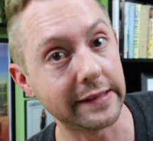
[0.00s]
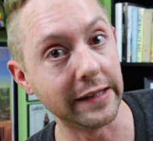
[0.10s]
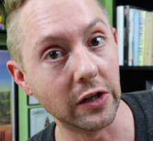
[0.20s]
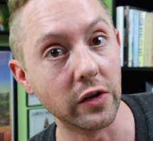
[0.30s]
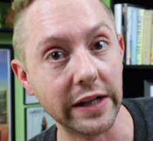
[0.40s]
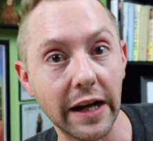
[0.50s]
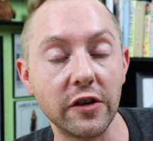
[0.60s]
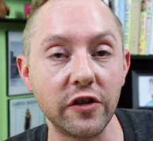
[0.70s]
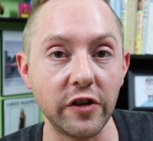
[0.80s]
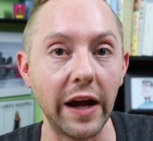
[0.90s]
serious
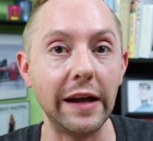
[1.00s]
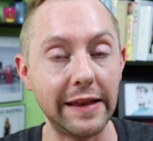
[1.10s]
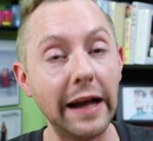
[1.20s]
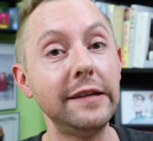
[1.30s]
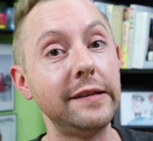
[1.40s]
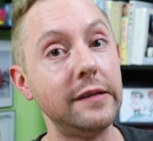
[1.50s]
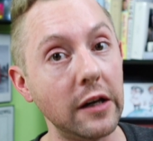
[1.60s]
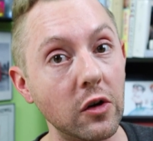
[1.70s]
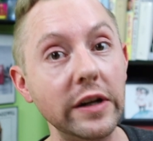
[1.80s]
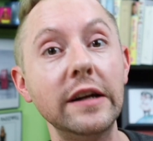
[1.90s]
shit. That's
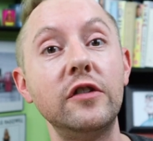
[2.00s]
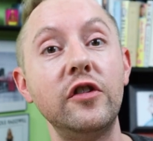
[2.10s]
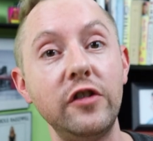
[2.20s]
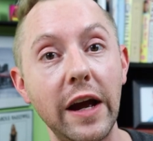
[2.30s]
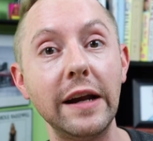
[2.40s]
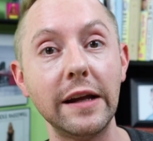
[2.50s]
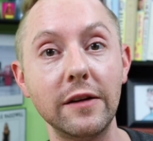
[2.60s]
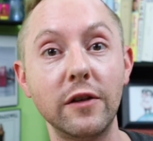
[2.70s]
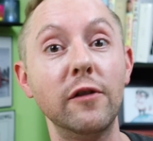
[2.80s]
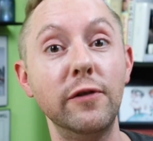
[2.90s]
serious shit.
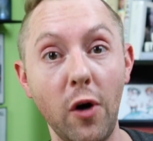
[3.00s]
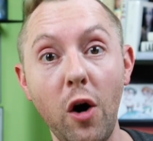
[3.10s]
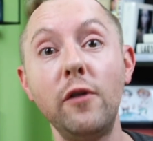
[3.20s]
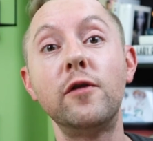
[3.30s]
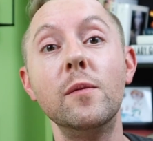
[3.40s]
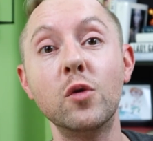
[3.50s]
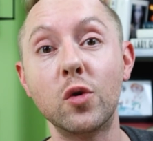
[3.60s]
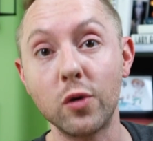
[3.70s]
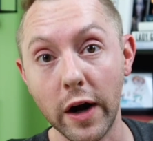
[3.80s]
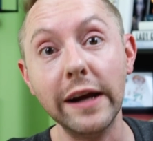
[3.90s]
The fall from
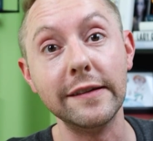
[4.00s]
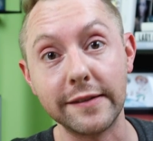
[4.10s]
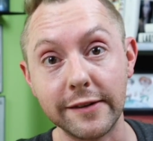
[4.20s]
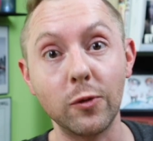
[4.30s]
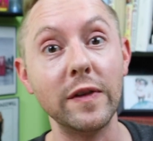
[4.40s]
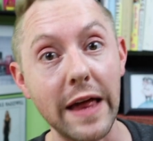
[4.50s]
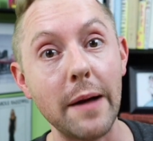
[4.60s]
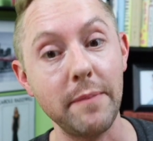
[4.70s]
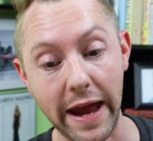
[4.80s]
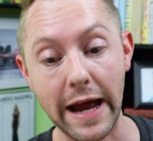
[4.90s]
grace with
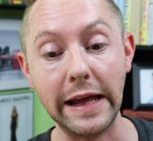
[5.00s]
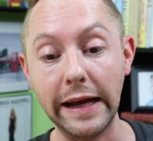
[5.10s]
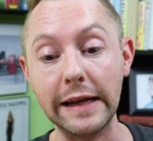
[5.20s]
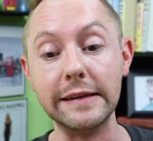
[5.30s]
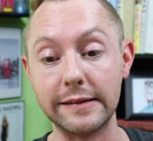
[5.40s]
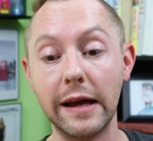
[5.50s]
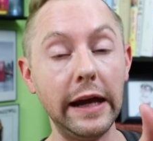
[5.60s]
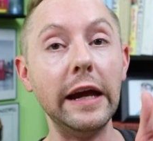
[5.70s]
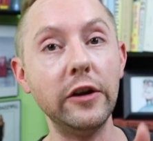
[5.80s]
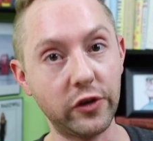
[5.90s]
that man
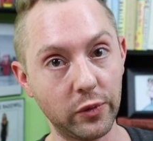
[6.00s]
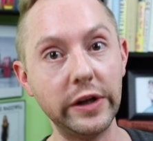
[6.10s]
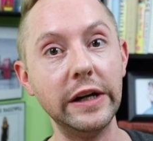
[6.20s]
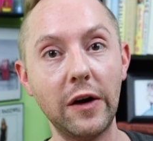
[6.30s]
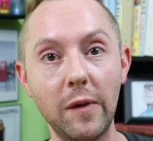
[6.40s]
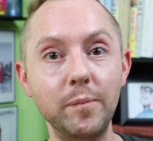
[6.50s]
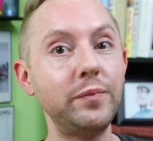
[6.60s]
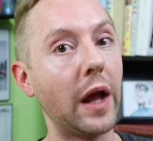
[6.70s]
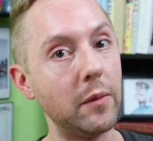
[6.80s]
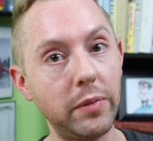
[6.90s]
is real.
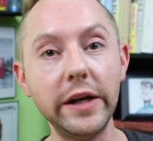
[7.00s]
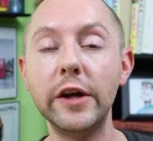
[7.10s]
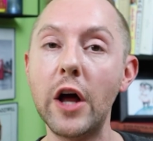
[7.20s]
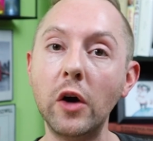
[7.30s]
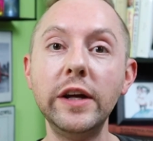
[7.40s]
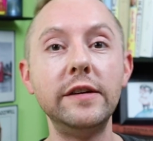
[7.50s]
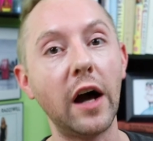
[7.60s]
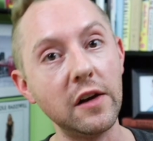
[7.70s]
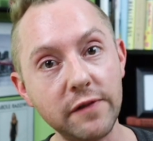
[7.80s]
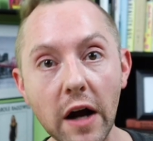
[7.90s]
But you know, you
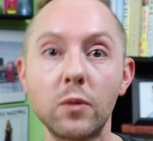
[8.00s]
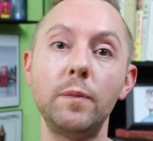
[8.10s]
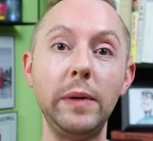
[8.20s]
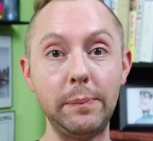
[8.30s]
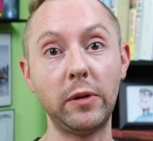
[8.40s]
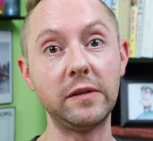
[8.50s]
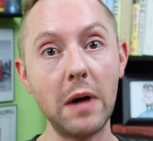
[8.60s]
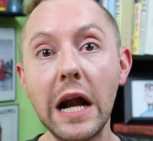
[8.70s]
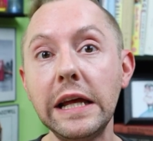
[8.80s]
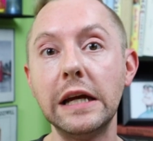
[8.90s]
done fuck with people's
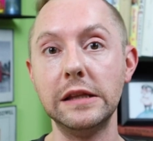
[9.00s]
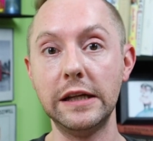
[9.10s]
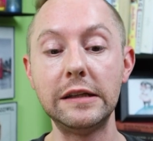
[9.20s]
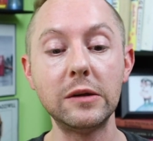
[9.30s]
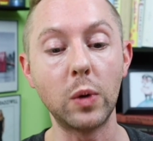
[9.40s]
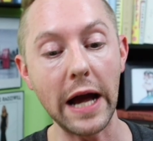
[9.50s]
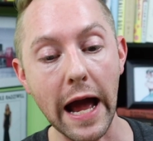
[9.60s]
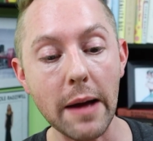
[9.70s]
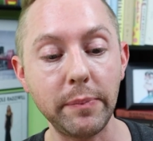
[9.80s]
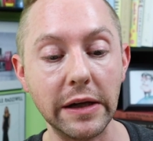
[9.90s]
money and this is what
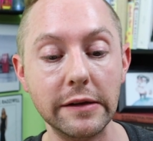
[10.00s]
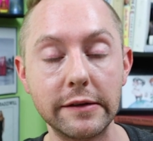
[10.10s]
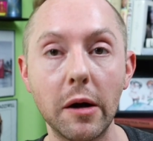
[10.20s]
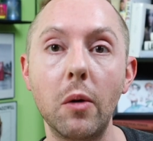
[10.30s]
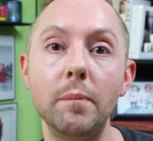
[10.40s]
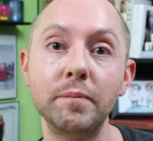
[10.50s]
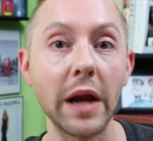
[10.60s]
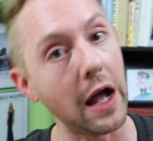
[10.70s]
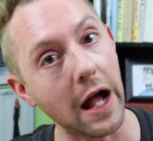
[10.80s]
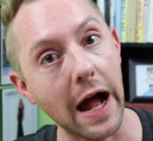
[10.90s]
happened. So
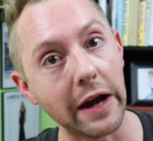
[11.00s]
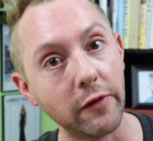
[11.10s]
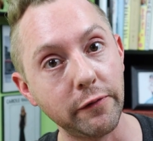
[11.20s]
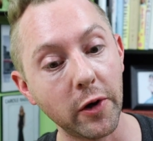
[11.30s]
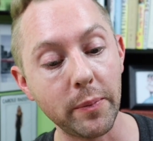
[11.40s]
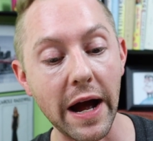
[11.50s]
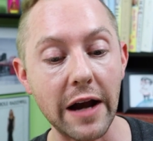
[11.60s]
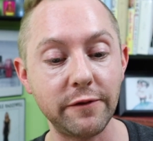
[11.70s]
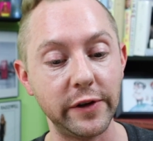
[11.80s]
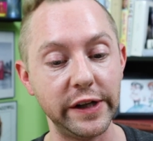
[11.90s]
I don't feel
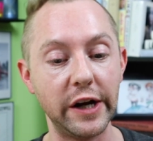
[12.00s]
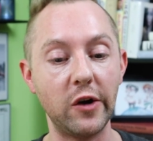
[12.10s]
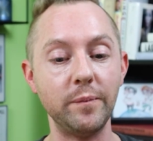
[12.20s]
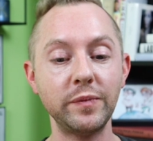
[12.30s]
bad for you.